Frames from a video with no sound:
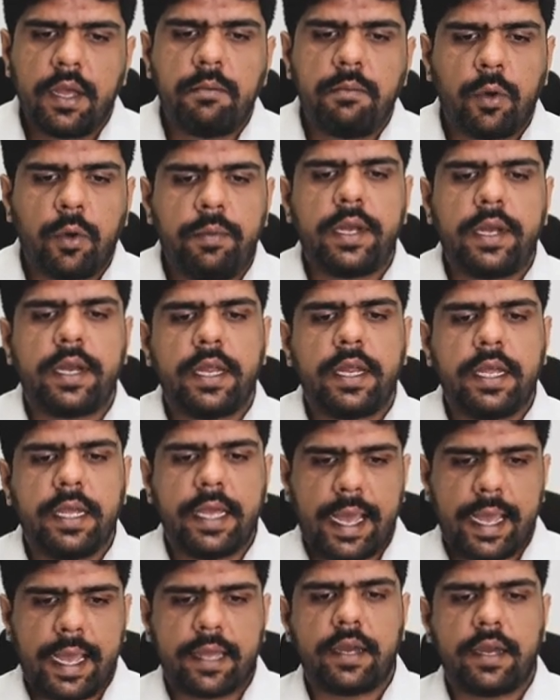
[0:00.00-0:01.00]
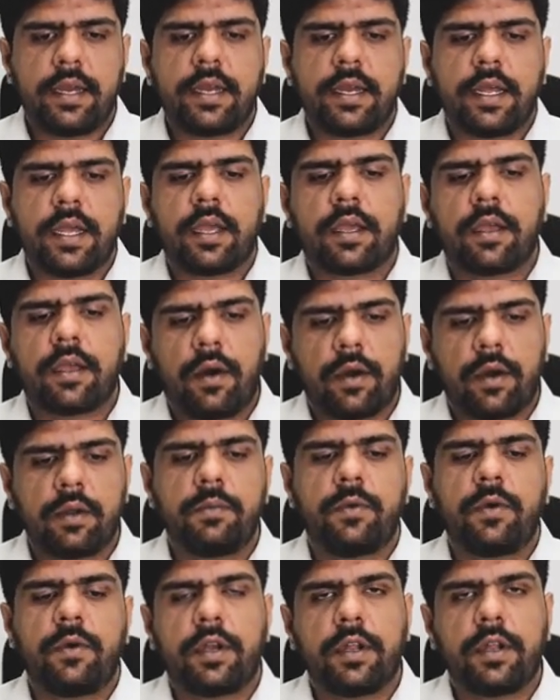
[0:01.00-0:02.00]
mobility, agri-tech,
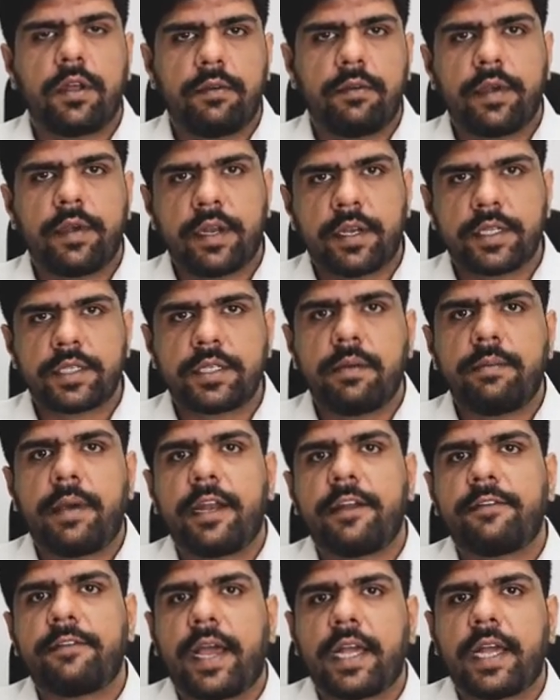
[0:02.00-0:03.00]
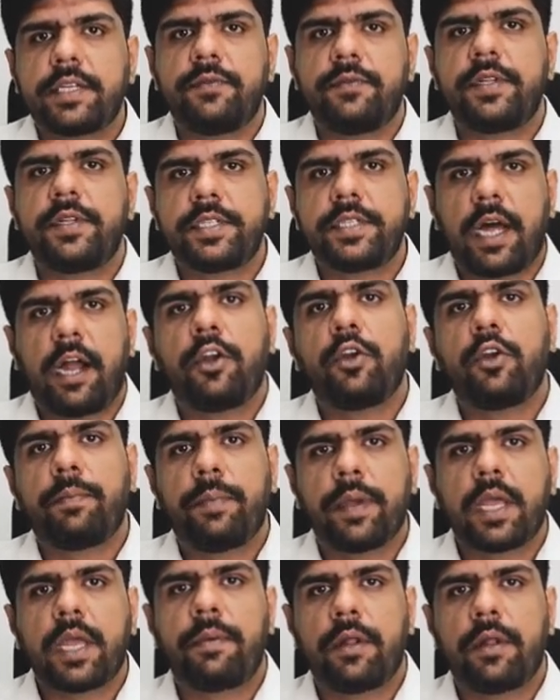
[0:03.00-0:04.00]
automotive, industrial manufacturing will start to
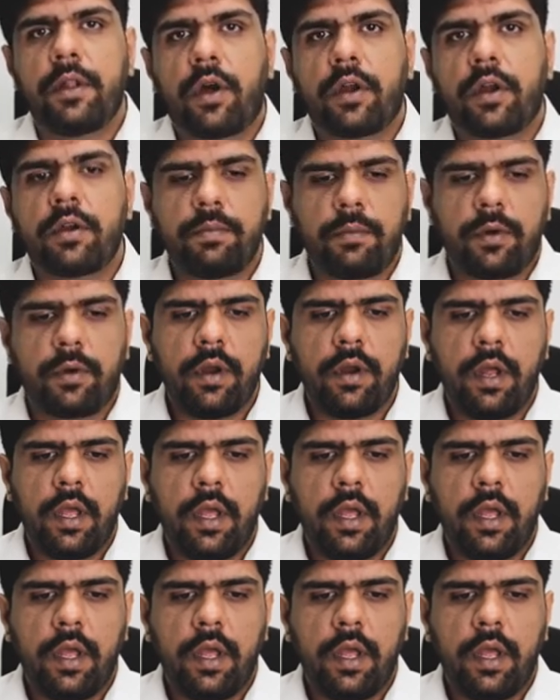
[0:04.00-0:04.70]
pick up a lot more.